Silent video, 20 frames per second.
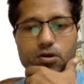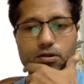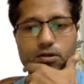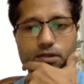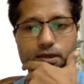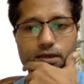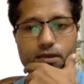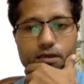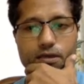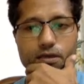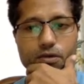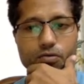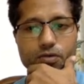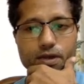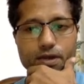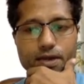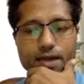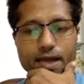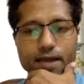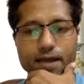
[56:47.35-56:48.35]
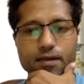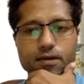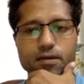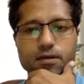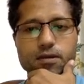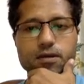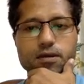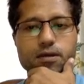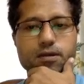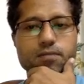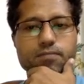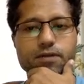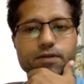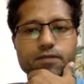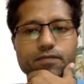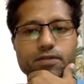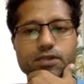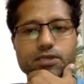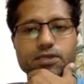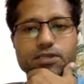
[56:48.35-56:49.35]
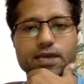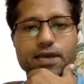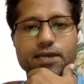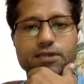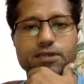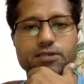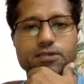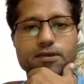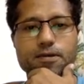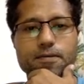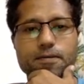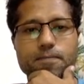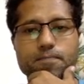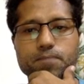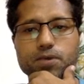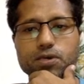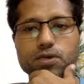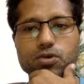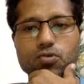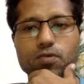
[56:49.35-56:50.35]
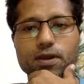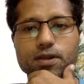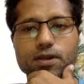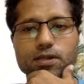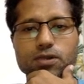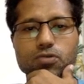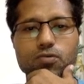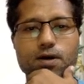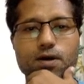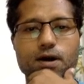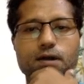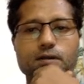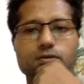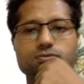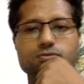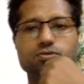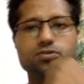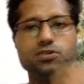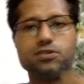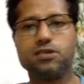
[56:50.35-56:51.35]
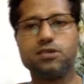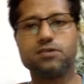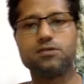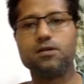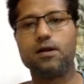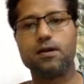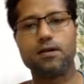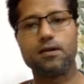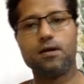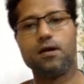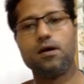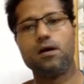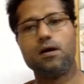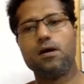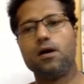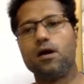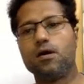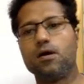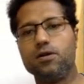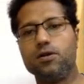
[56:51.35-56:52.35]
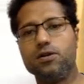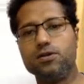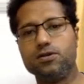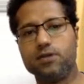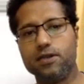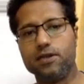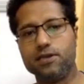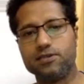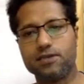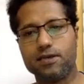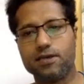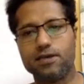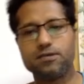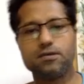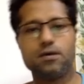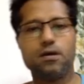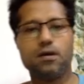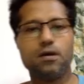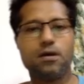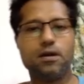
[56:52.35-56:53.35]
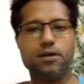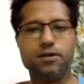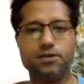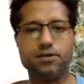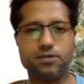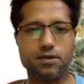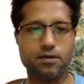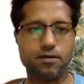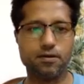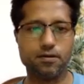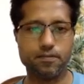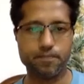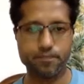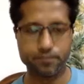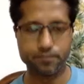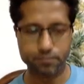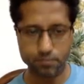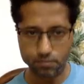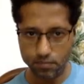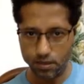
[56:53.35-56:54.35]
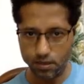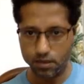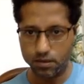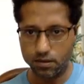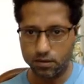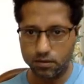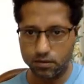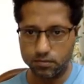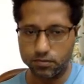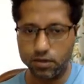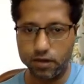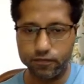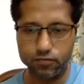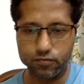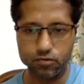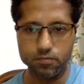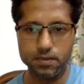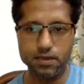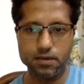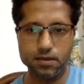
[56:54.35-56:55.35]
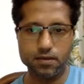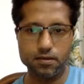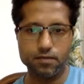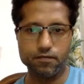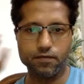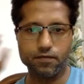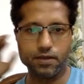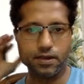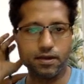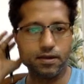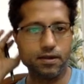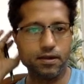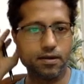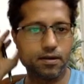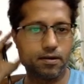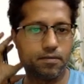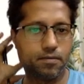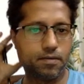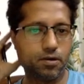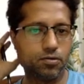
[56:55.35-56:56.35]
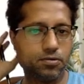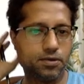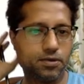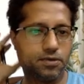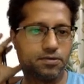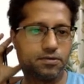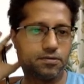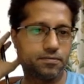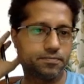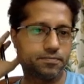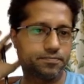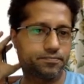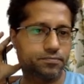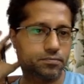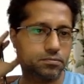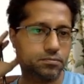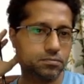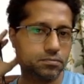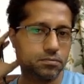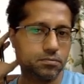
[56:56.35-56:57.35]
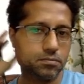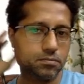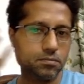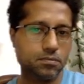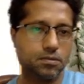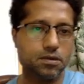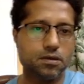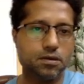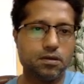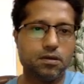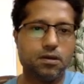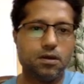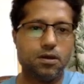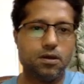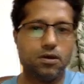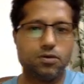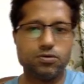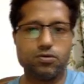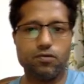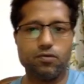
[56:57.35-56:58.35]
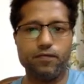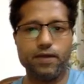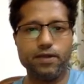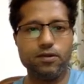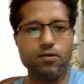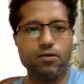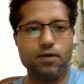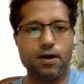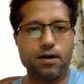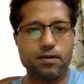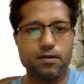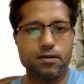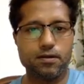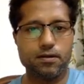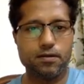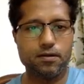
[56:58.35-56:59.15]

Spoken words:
included angle between the sides PQ and QR. So this is not a condition, SAS condition. You have to be very clear about this. So when you are